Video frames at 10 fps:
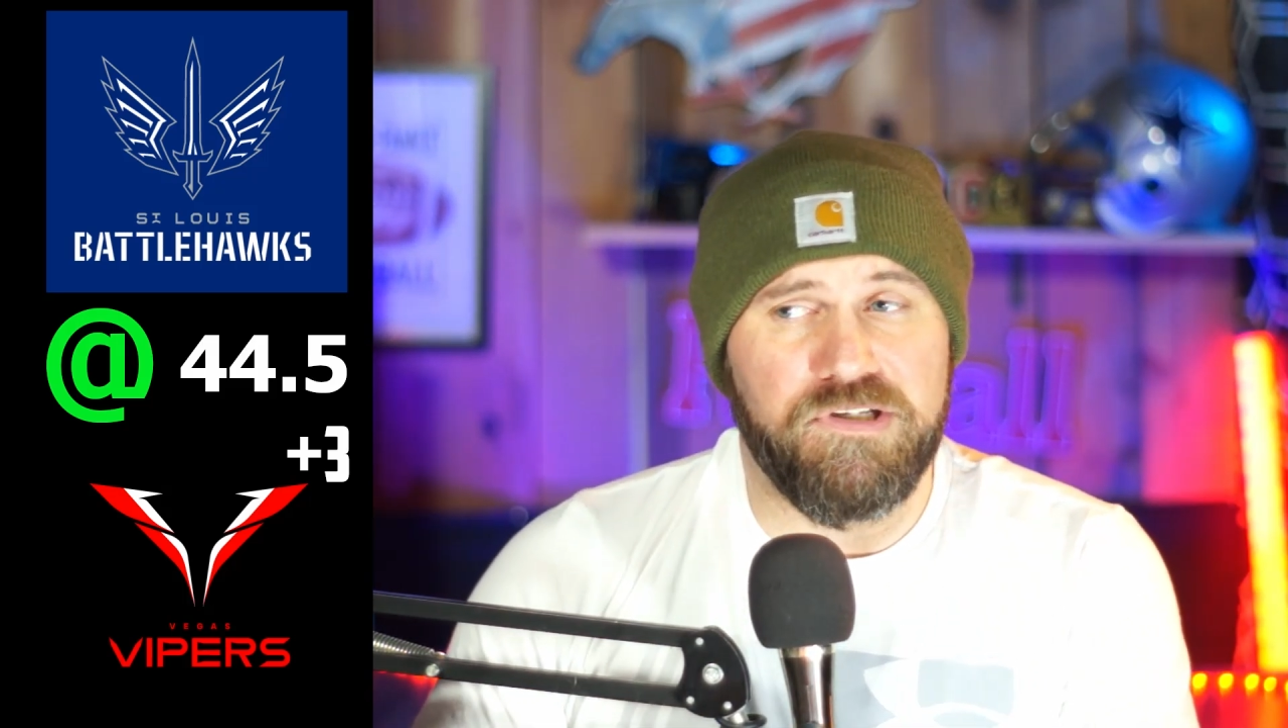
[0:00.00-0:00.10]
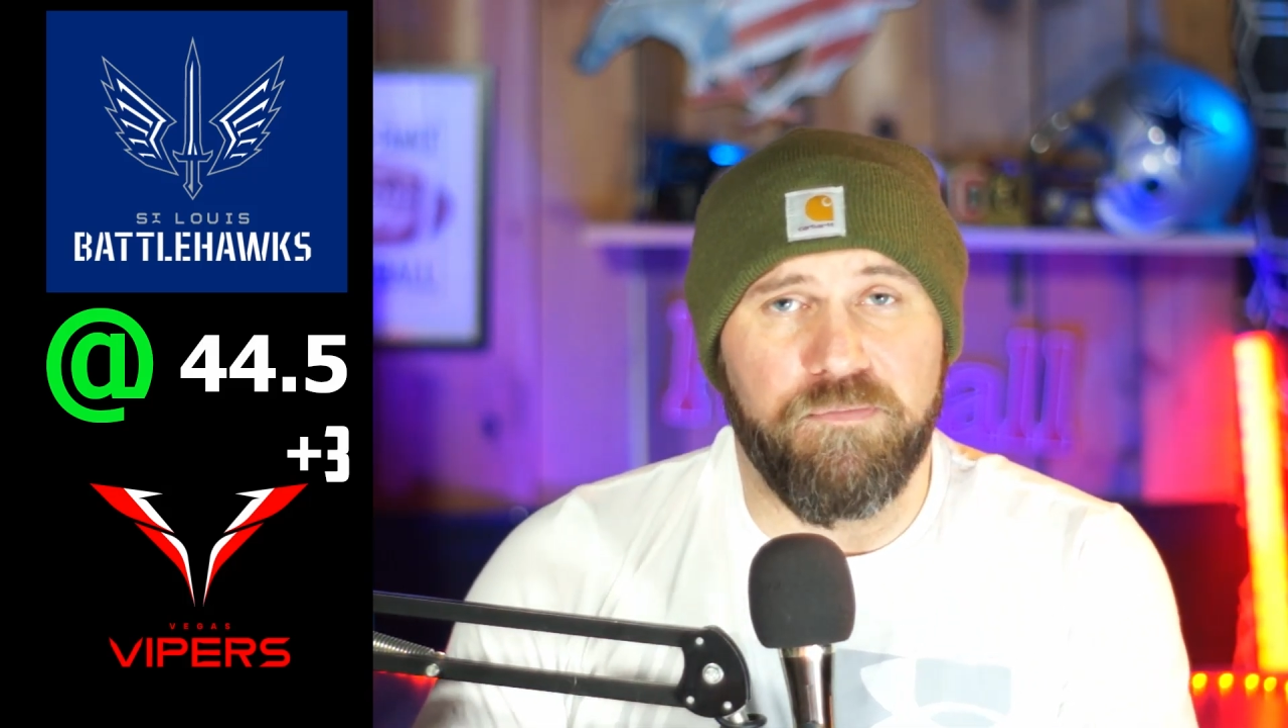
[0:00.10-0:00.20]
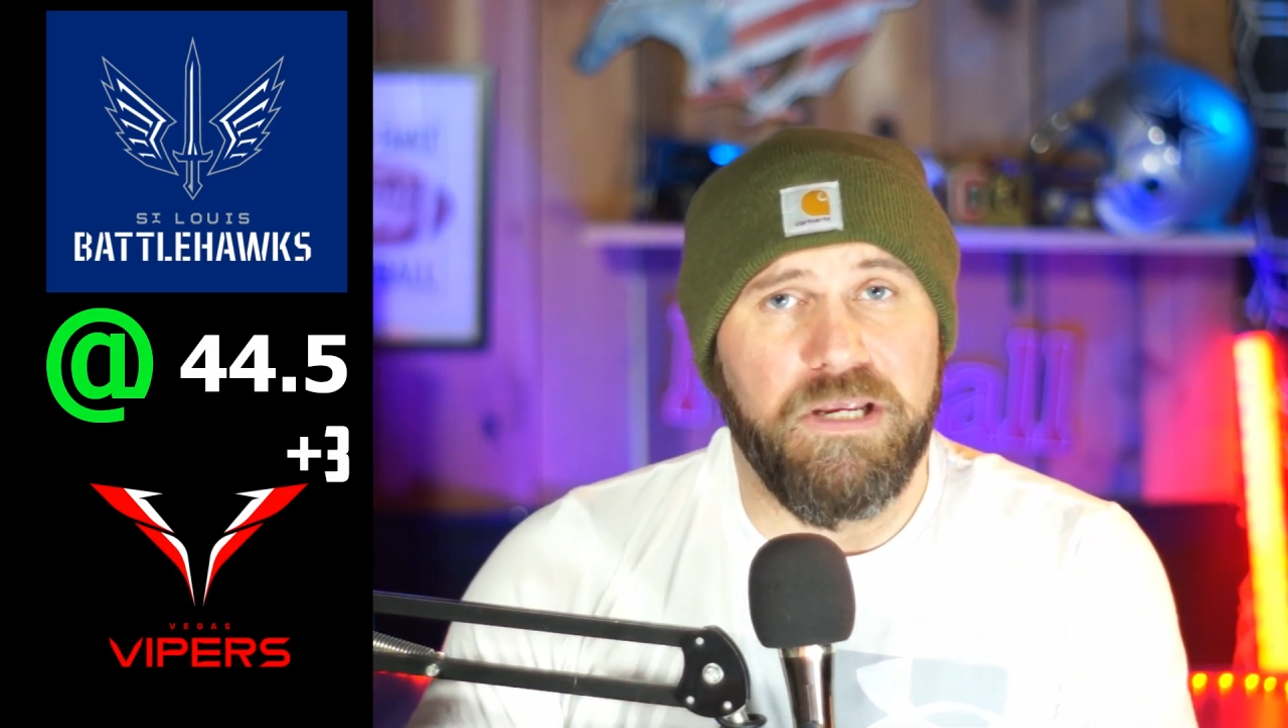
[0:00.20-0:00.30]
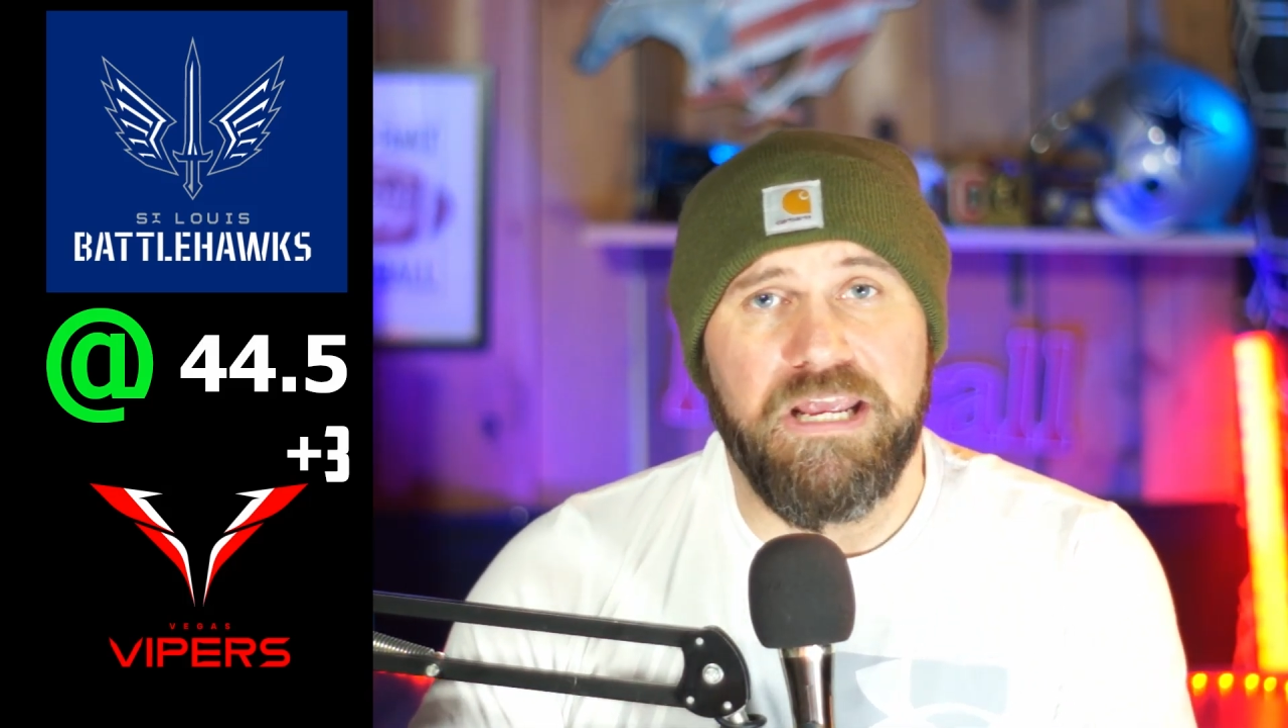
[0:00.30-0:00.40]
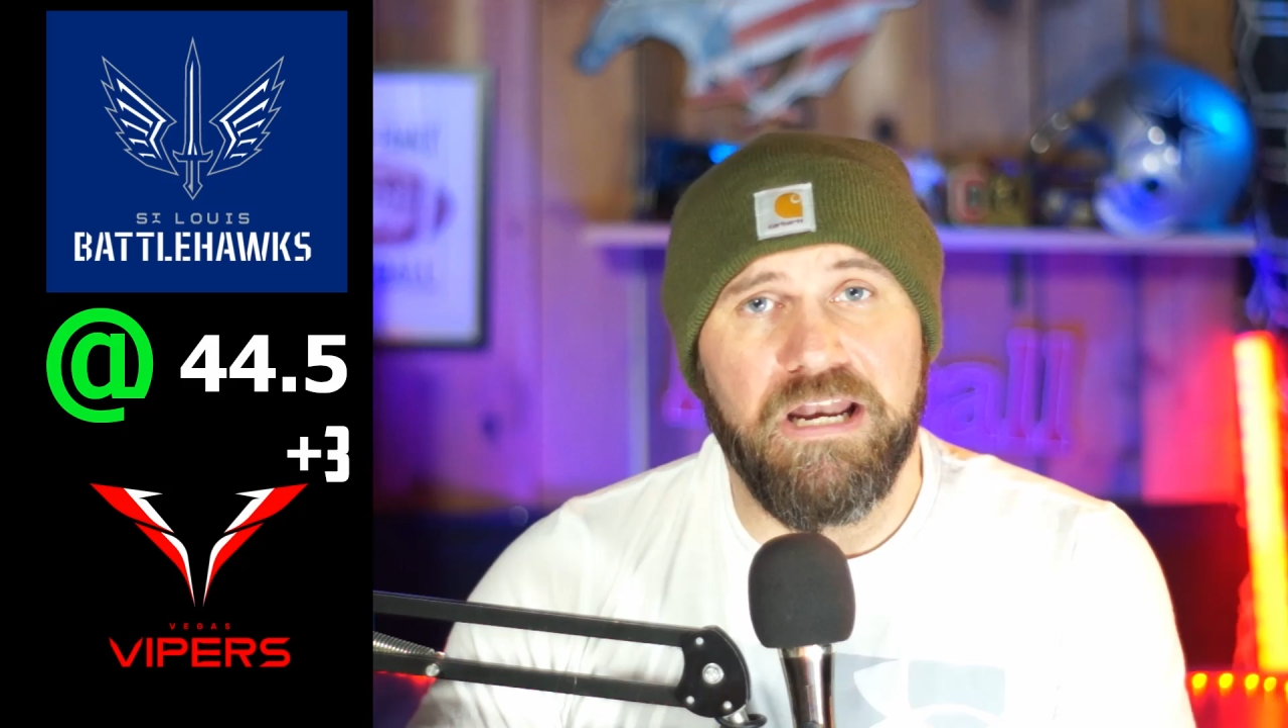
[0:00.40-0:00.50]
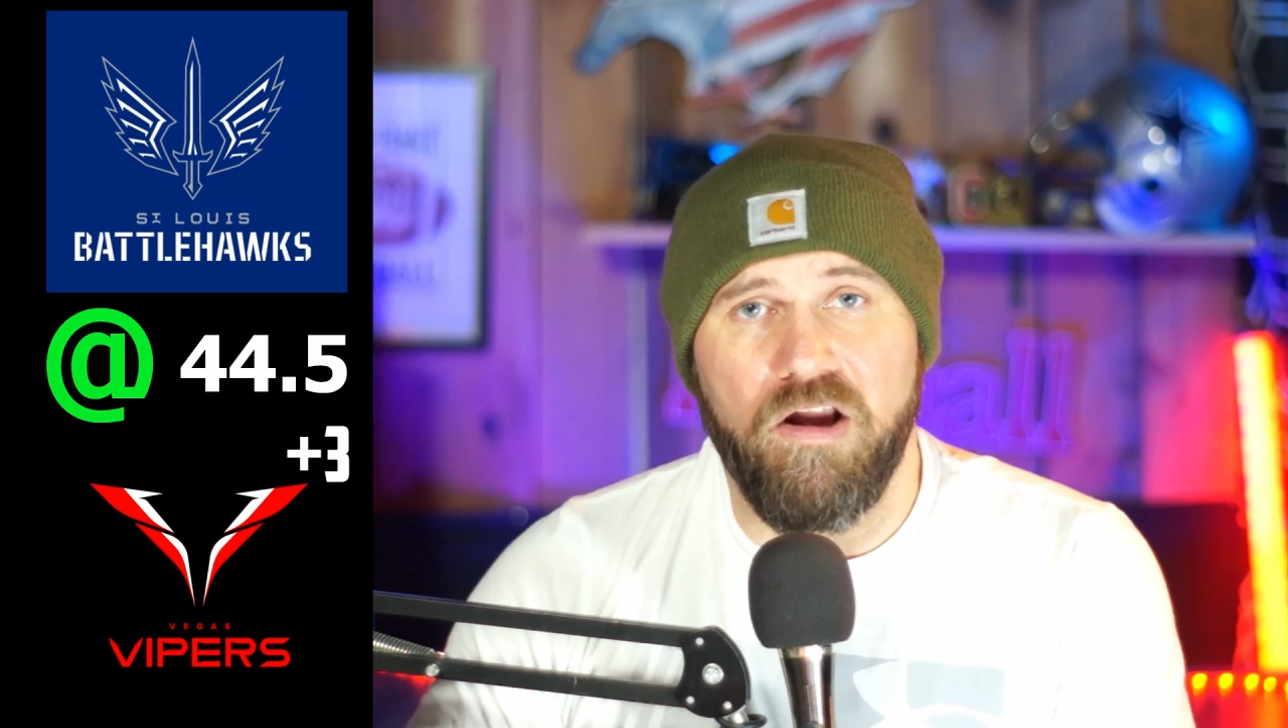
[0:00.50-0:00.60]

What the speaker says: have been getting